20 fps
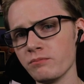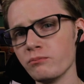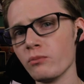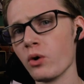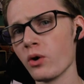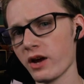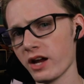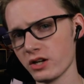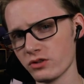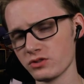
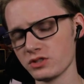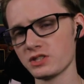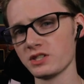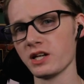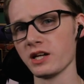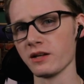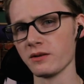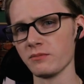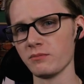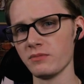more
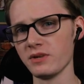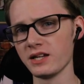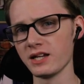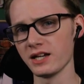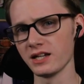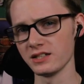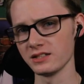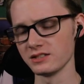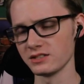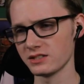interesting,
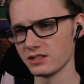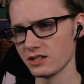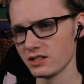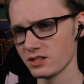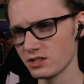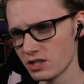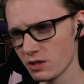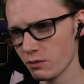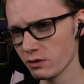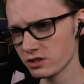because
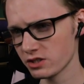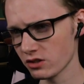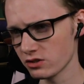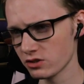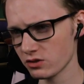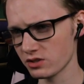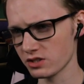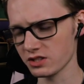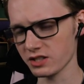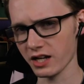she was
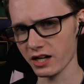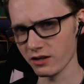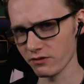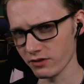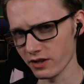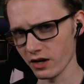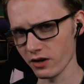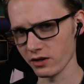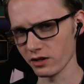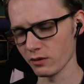also just kind of
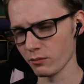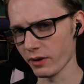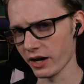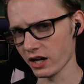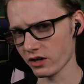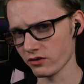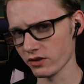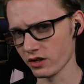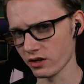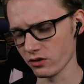there in the
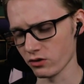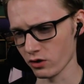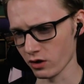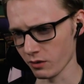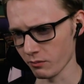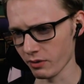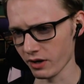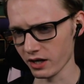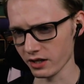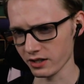background
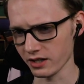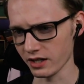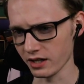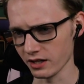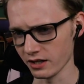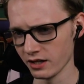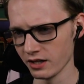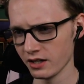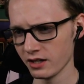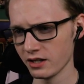during Bakke,
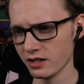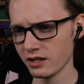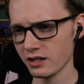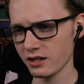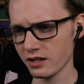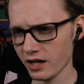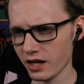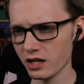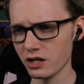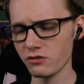
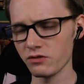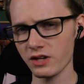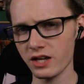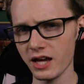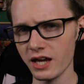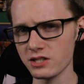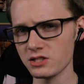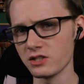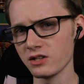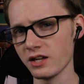kind of
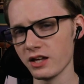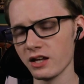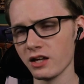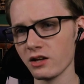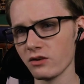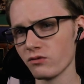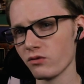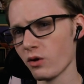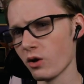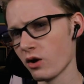occasionally getting
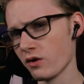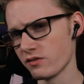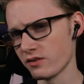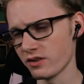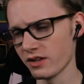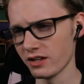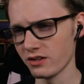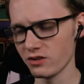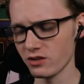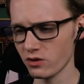involved,
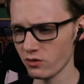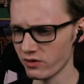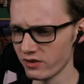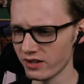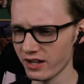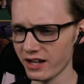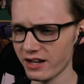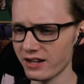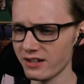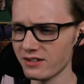
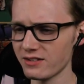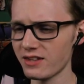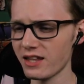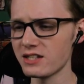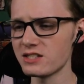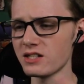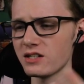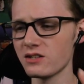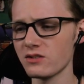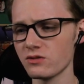and they
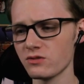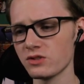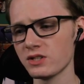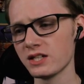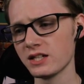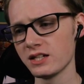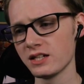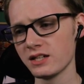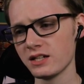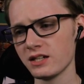didn't
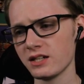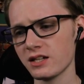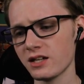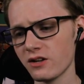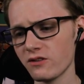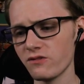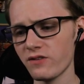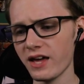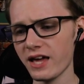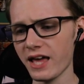
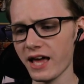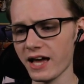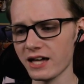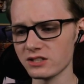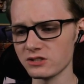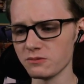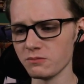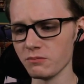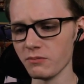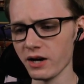convey
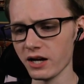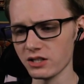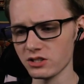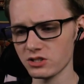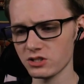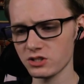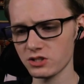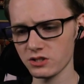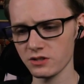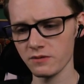as
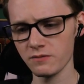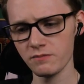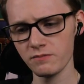much